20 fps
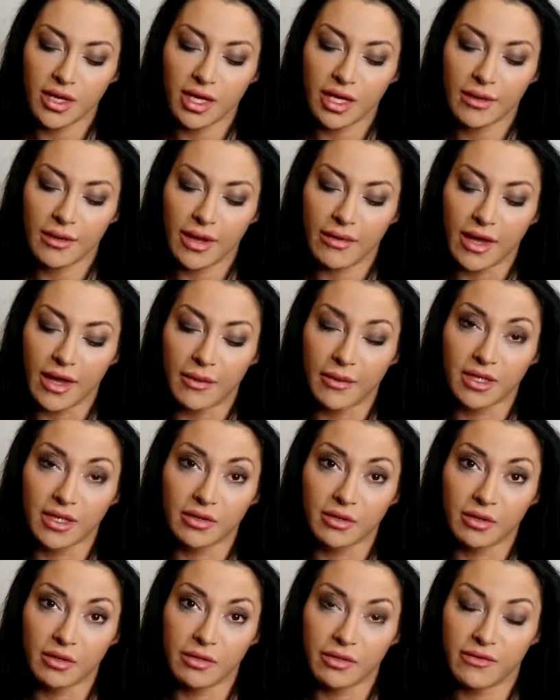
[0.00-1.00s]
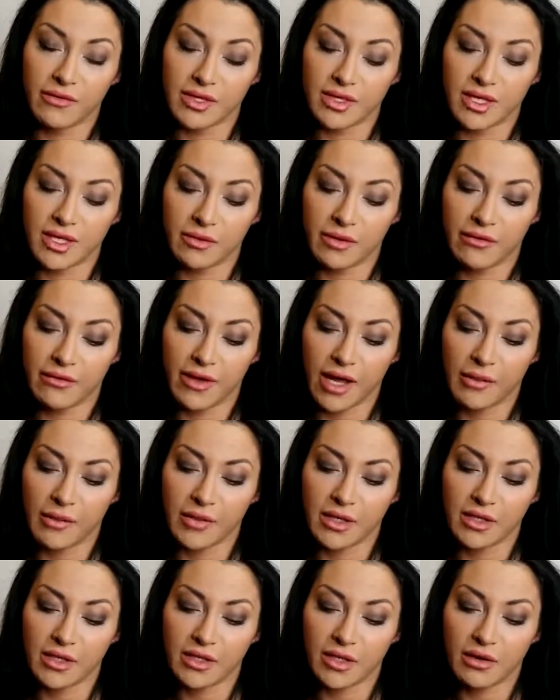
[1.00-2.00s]
thinking about that because I'm going to be visiting my
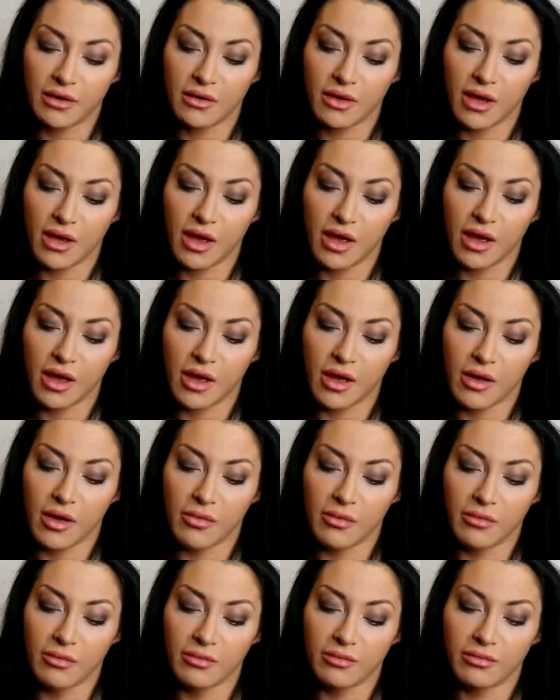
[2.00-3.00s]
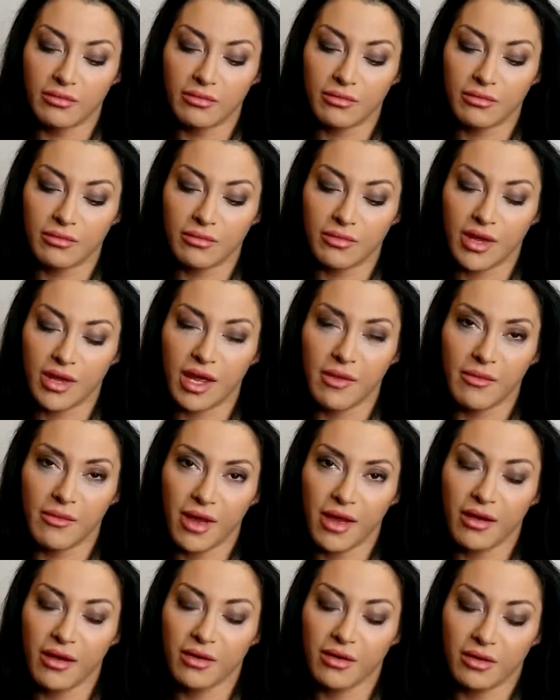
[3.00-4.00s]
family soon, yeah,
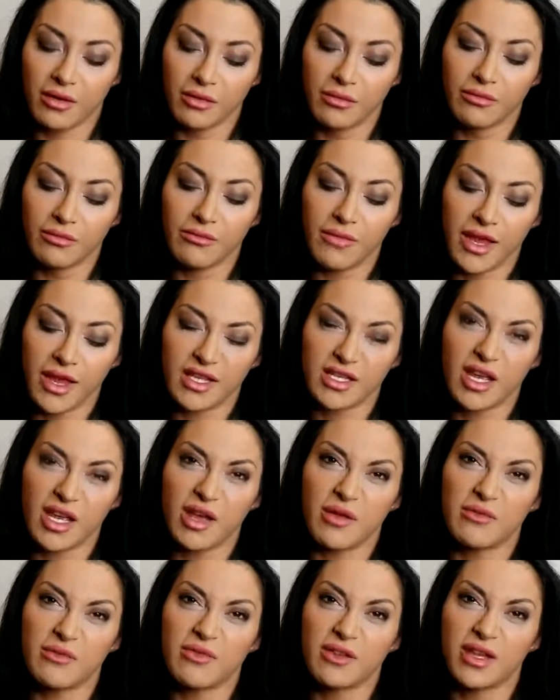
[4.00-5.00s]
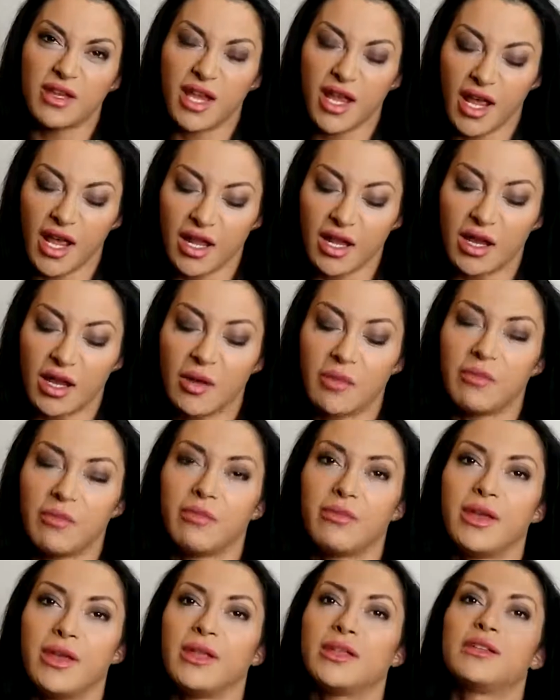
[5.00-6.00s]
my uncle makes a killer
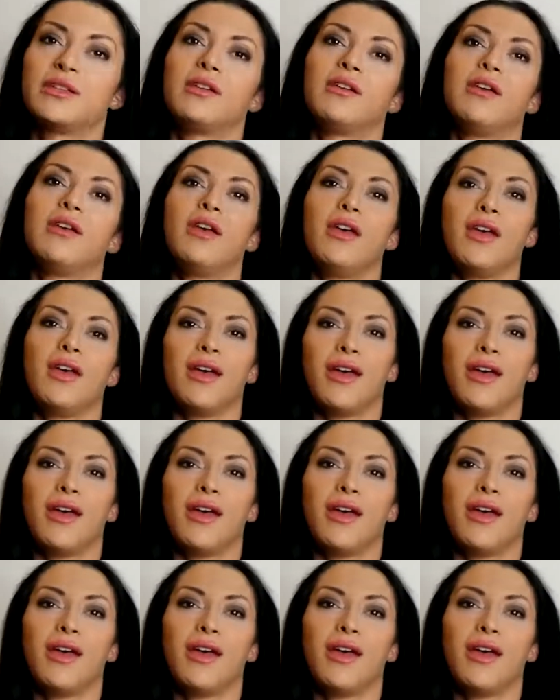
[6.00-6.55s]
pizza.